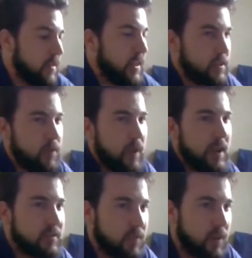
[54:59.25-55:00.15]
thank you
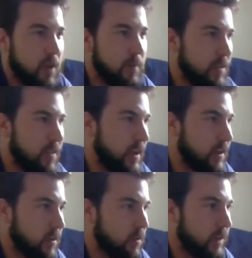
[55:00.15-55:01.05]
guys for coming.
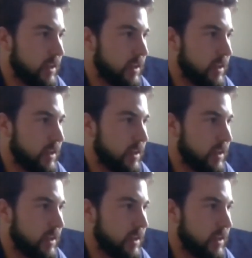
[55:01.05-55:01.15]
Thank you,